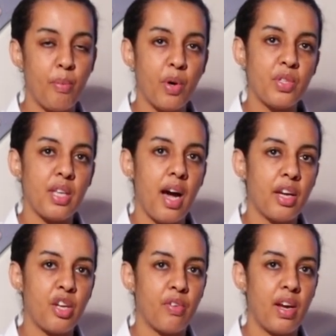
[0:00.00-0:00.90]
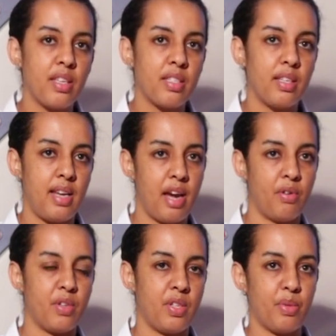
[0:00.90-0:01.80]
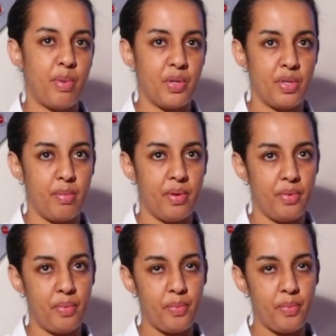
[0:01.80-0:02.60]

most accurate diagnosis possible.